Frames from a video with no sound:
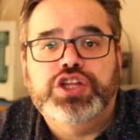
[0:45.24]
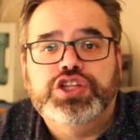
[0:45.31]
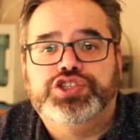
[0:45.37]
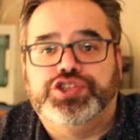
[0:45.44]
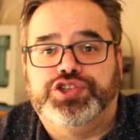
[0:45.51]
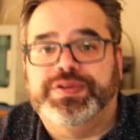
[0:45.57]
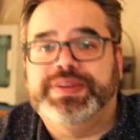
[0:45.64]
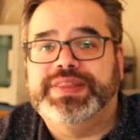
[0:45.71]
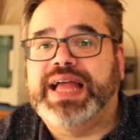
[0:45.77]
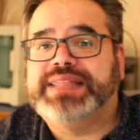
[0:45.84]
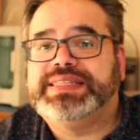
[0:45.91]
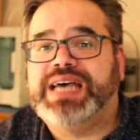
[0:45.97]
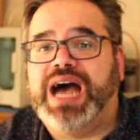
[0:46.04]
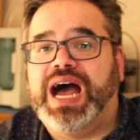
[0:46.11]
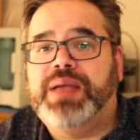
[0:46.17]
During that
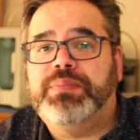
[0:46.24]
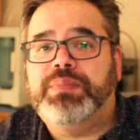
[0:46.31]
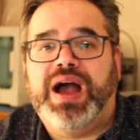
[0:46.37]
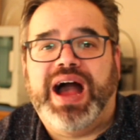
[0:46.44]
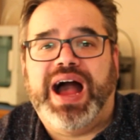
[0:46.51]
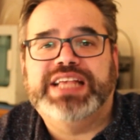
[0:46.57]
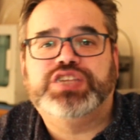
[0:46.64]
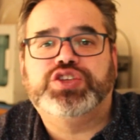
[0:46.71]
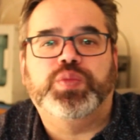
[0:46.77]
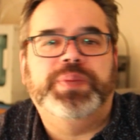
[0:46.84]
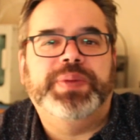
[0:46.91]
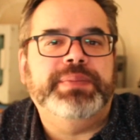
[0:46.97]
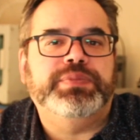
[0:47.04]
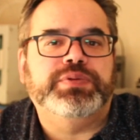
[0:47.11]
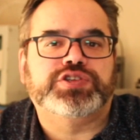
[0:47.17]
time, I saw
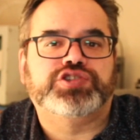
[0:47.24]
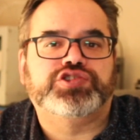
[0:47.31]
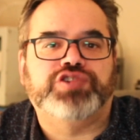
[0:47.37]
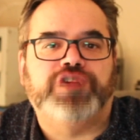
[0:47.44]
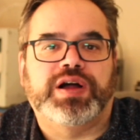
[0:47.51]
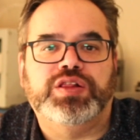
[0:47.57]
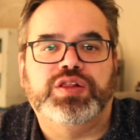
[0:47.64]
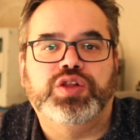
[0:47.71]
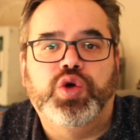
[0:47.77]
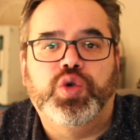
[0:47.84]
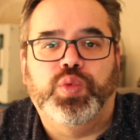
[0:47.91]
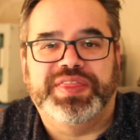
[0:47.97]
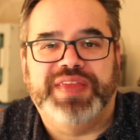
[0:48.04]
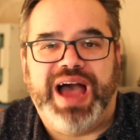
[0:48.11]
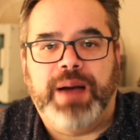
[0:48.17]
people struggle
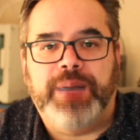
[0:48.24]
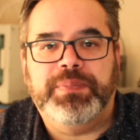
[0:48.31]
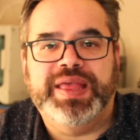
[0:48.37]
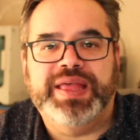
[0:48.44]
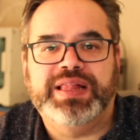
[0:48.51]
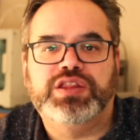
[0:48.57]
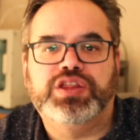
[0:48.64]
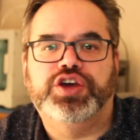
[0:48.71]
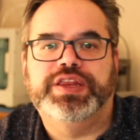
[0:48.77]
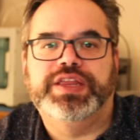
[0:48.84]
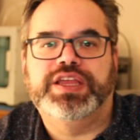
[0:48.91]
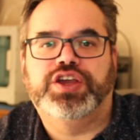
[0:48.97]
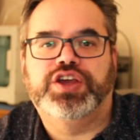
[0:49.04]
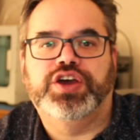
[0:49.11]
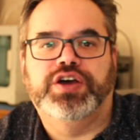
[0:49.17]
with uphill
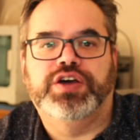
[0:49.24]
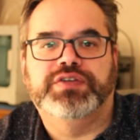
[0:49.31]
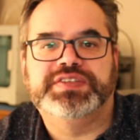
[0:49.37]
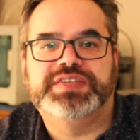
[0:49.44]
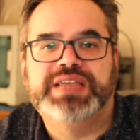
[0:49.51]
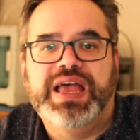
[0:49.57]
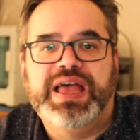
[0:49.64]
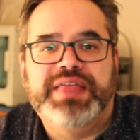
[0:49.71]
learning curves